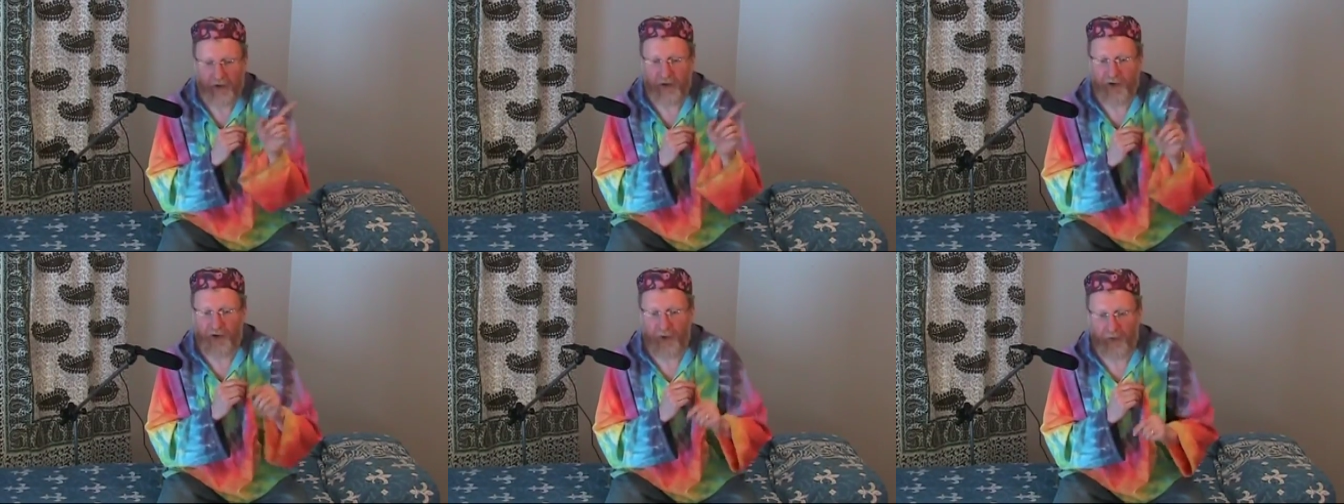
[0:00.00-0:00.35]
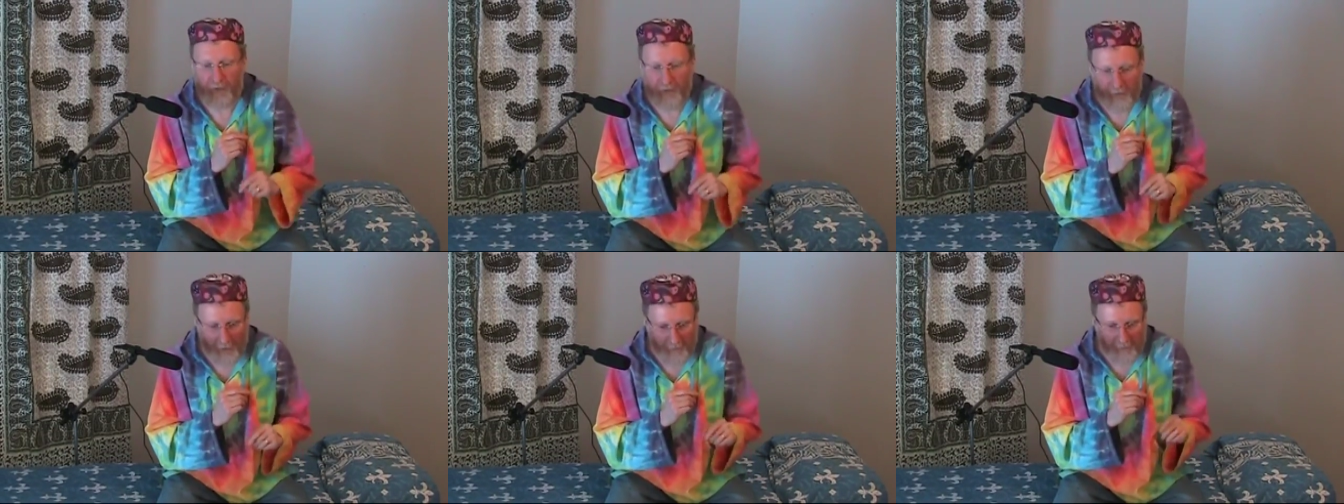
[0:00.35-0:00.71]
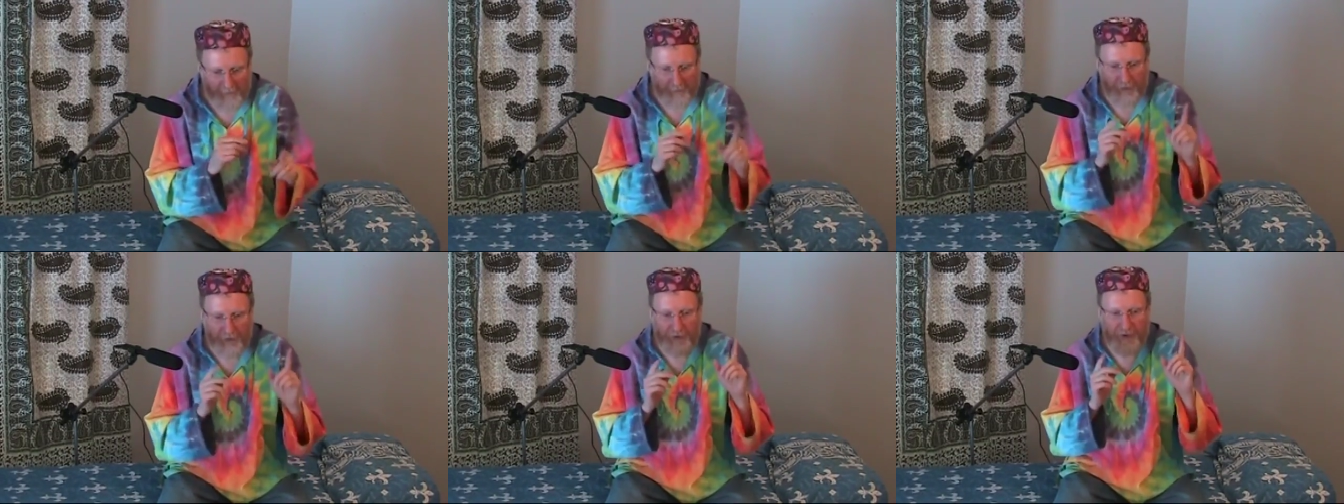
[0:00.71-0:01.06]
ditch out global,
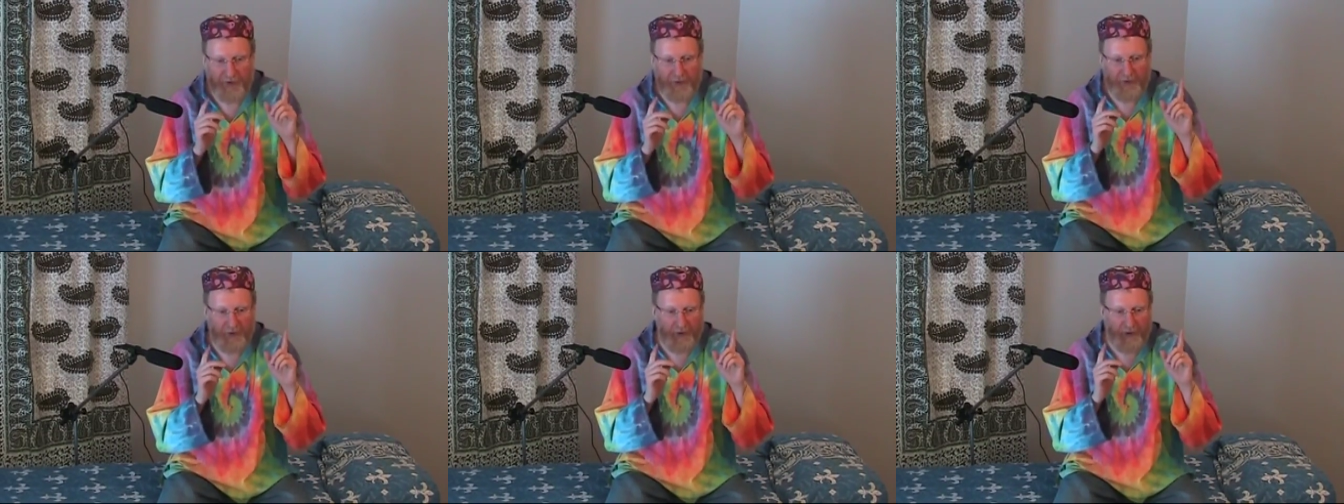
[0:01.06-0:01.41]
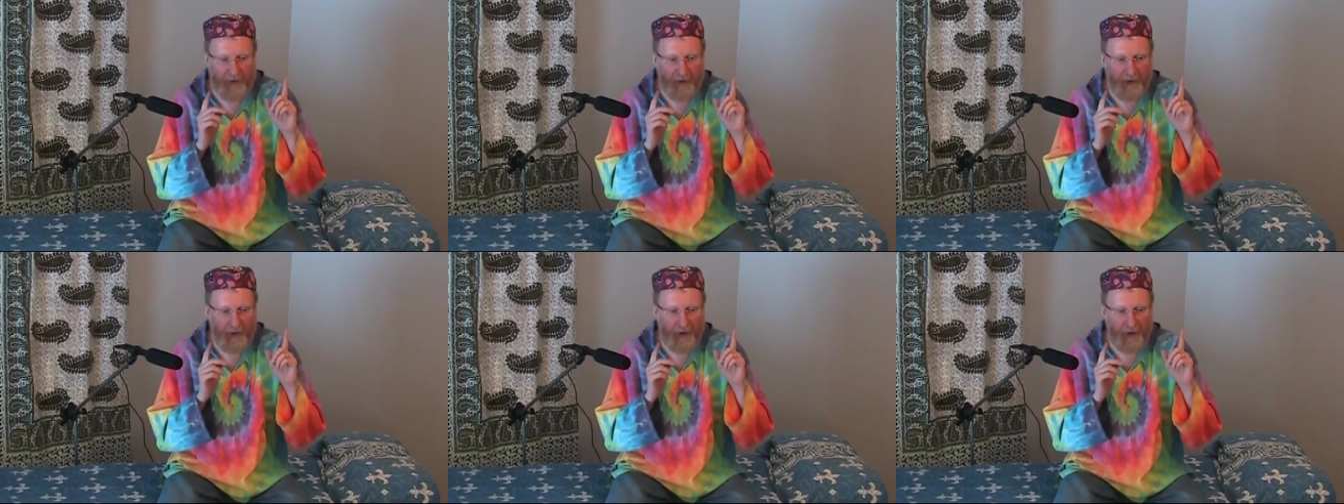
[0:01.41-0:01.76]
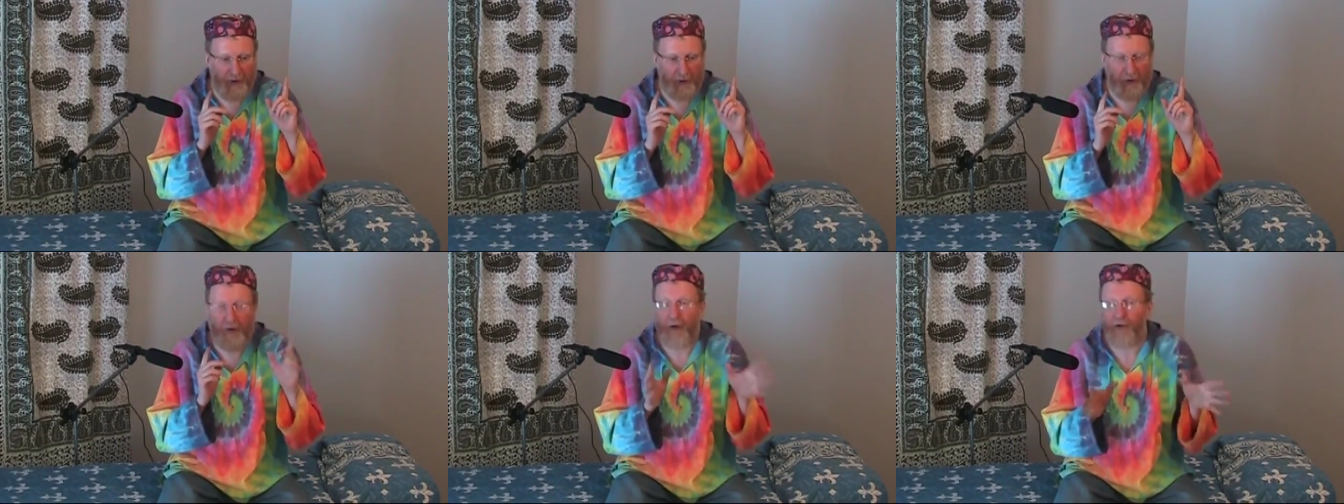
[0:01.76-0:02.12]
which is
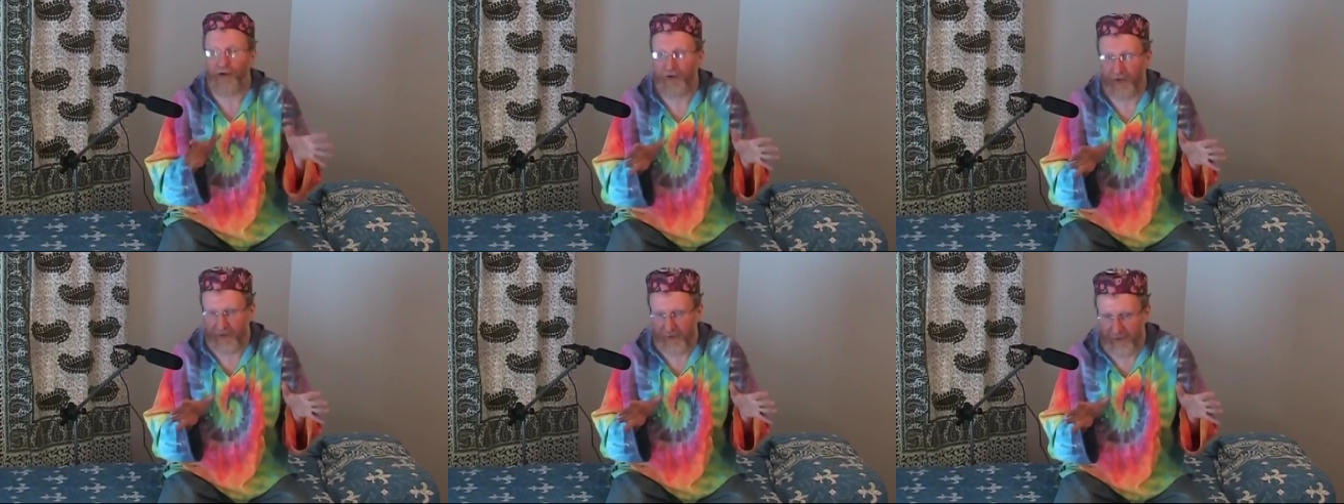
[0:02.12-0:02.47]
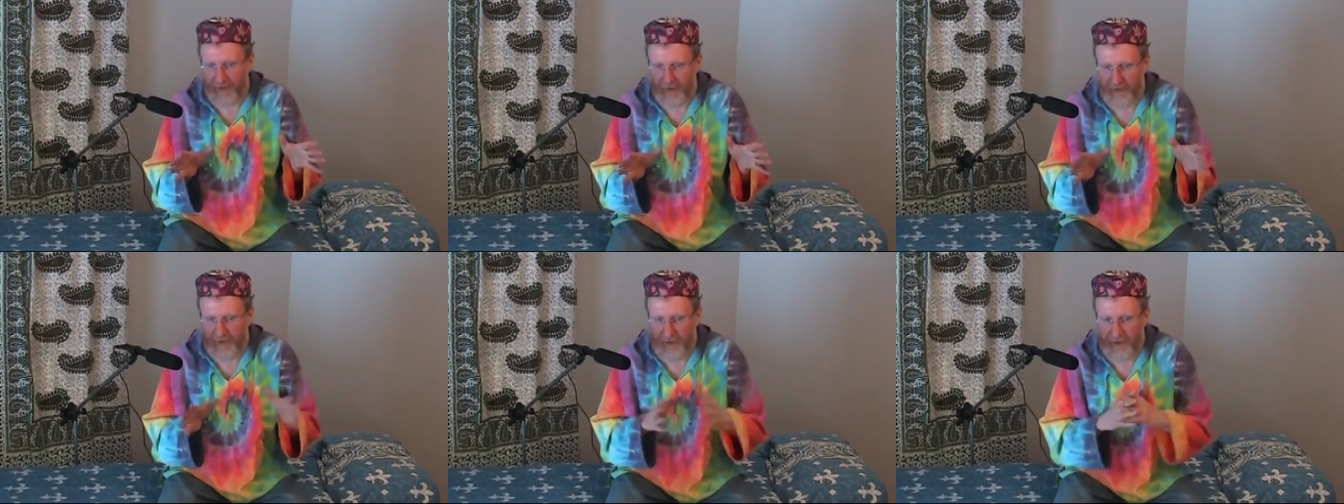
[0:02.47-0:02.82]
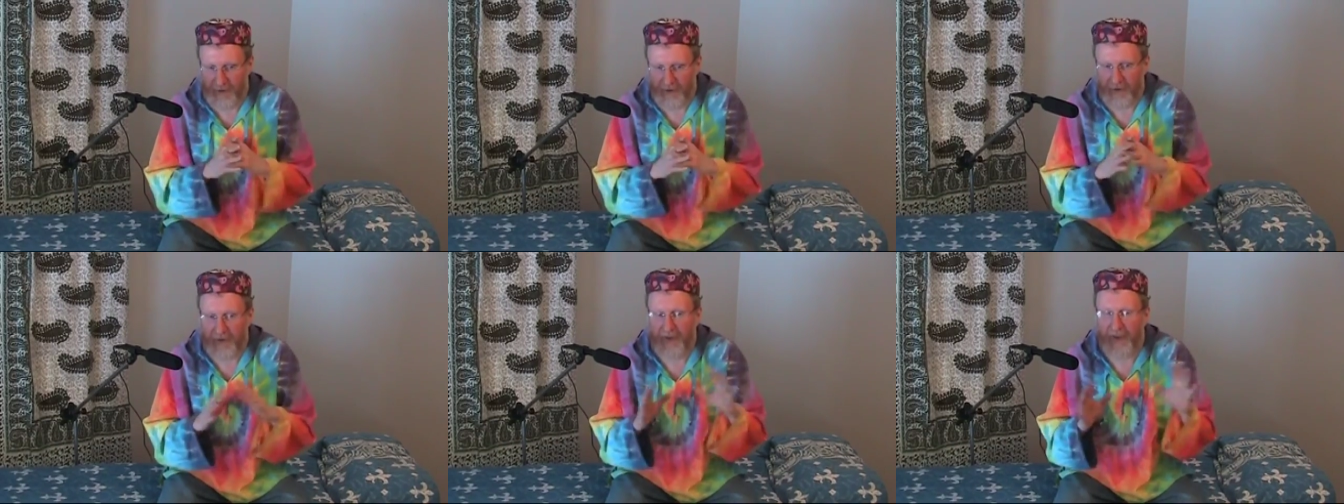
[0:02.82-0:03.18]
uh, consciousnesses, it's